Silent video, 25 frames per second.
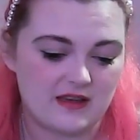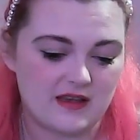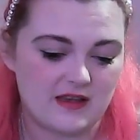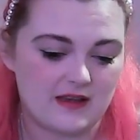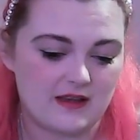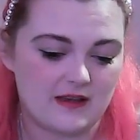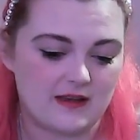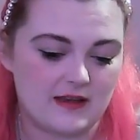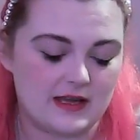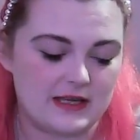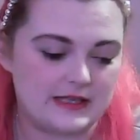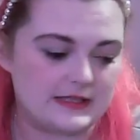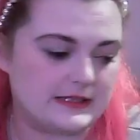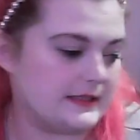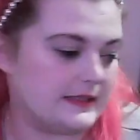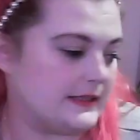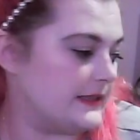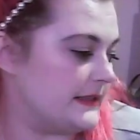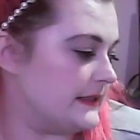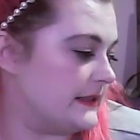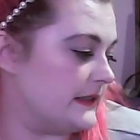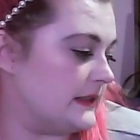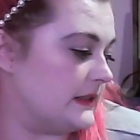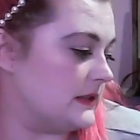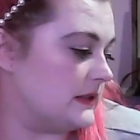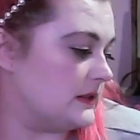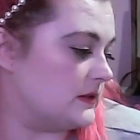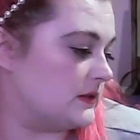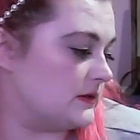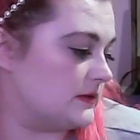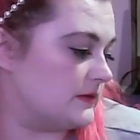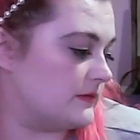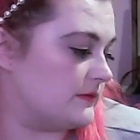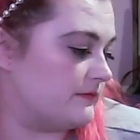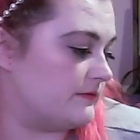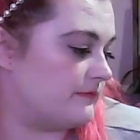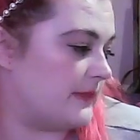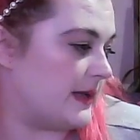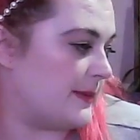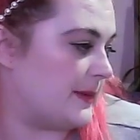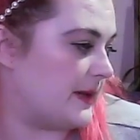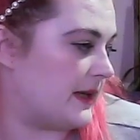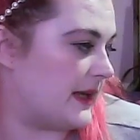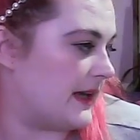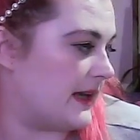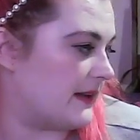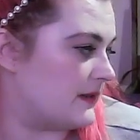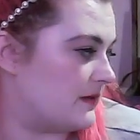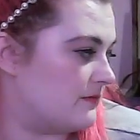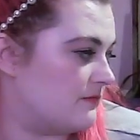And maybe
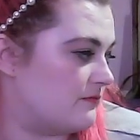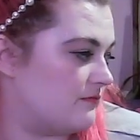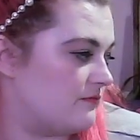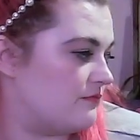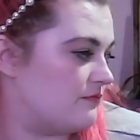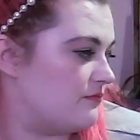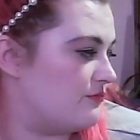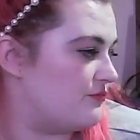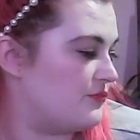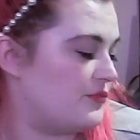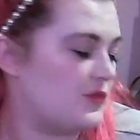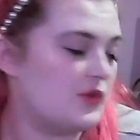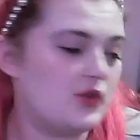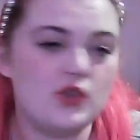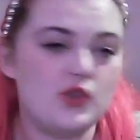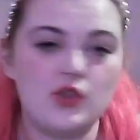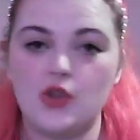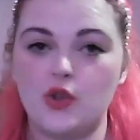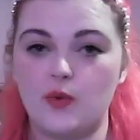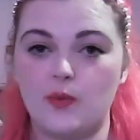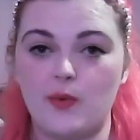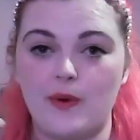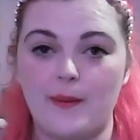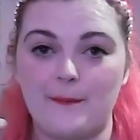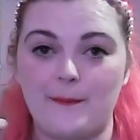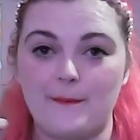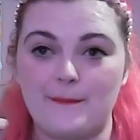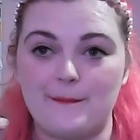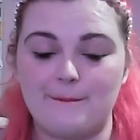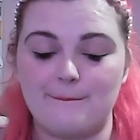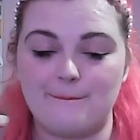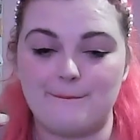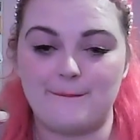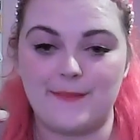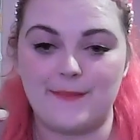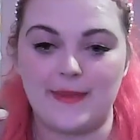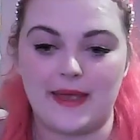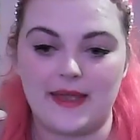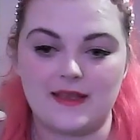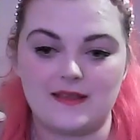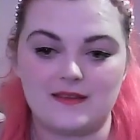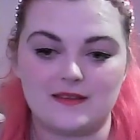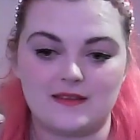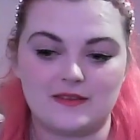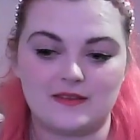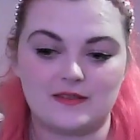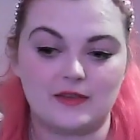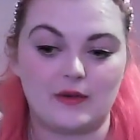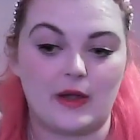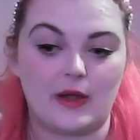get some newer bits
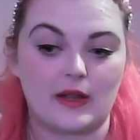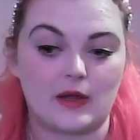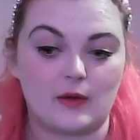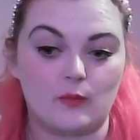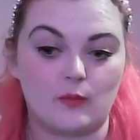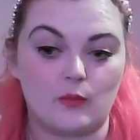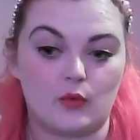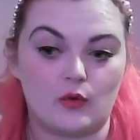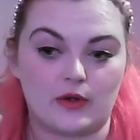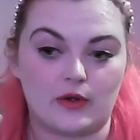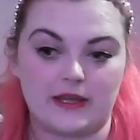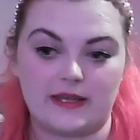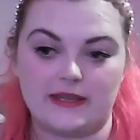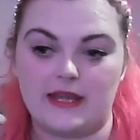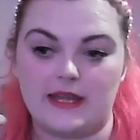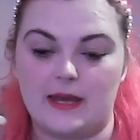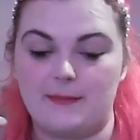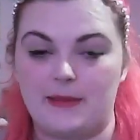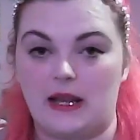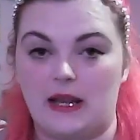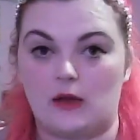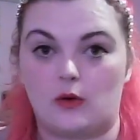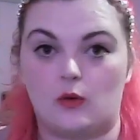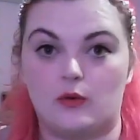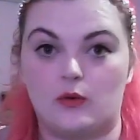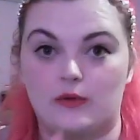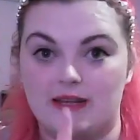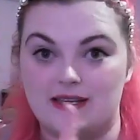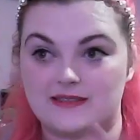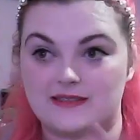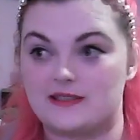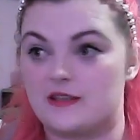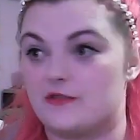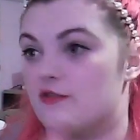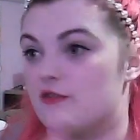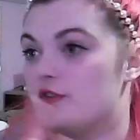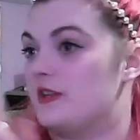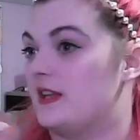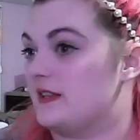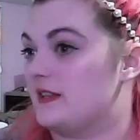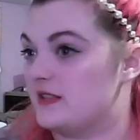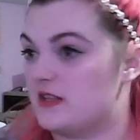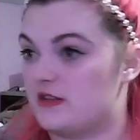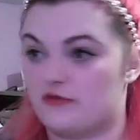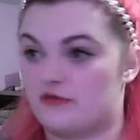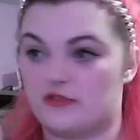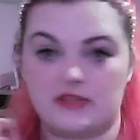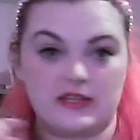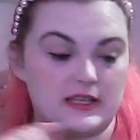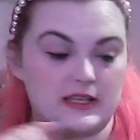so I can walk in there and be like, oh, that's different, that's
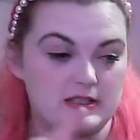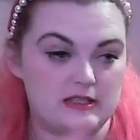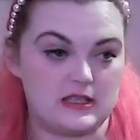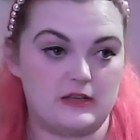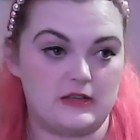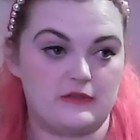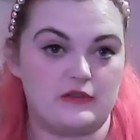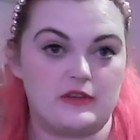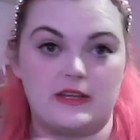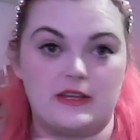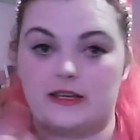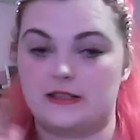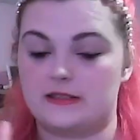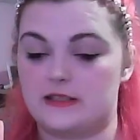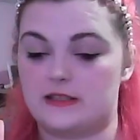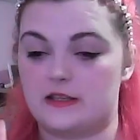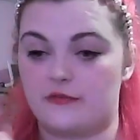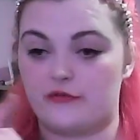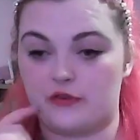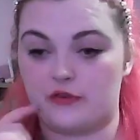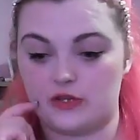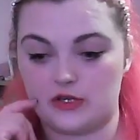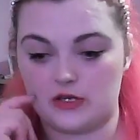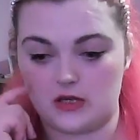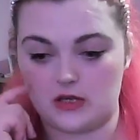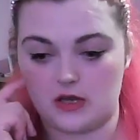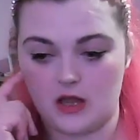different, that's different, that's different.